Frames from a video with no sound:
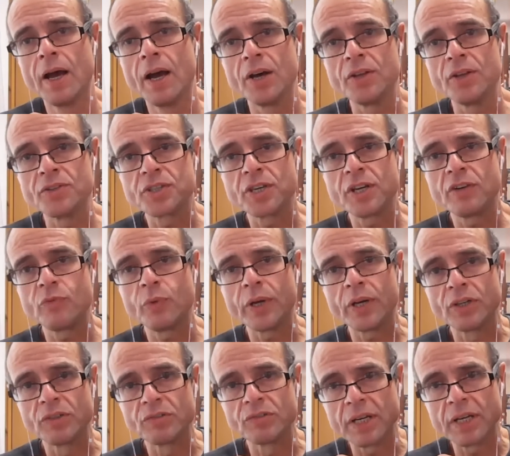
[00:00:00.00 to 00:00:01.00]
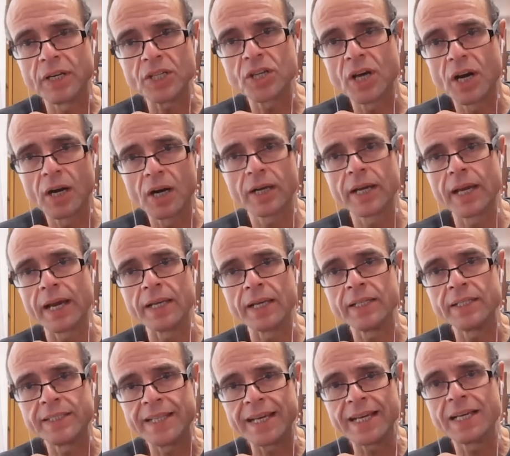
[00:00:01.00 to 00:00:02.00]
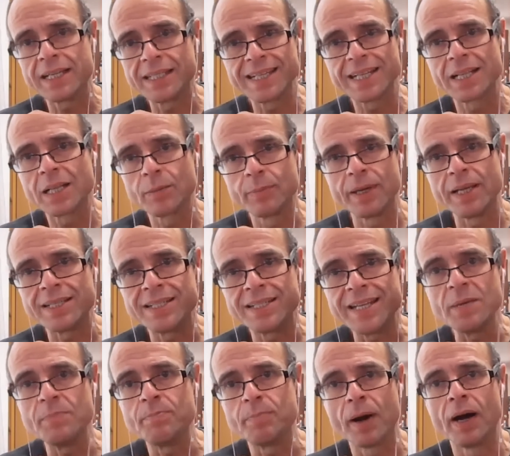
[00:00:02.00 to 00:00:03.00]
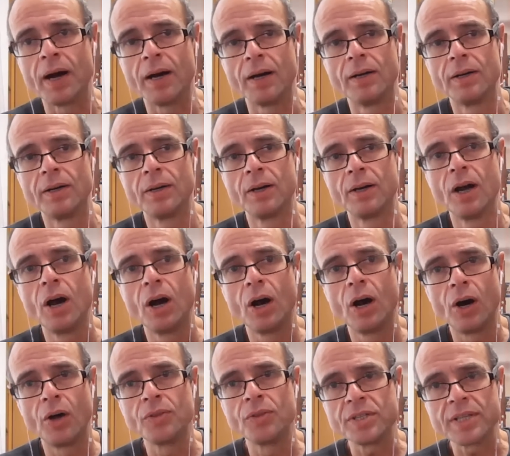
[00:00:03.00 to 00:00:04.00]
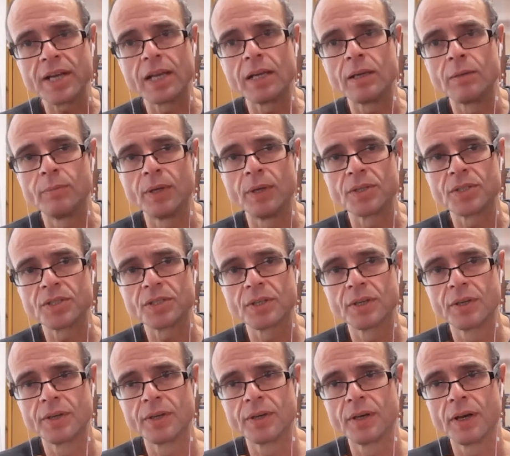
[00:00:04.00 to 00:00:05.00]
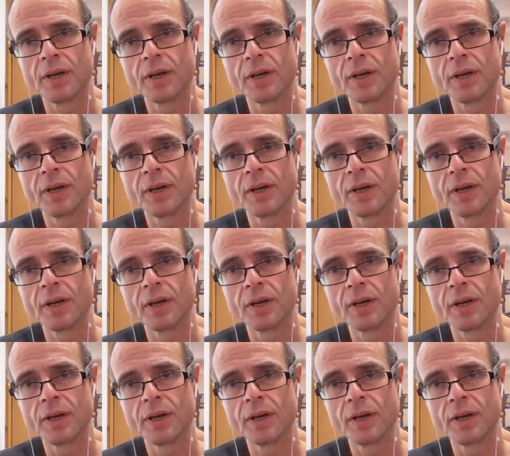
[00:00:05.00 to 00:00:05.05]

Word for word: and see if we can really target and dig a little bit deeper on oh, these there's elements. Plenty more that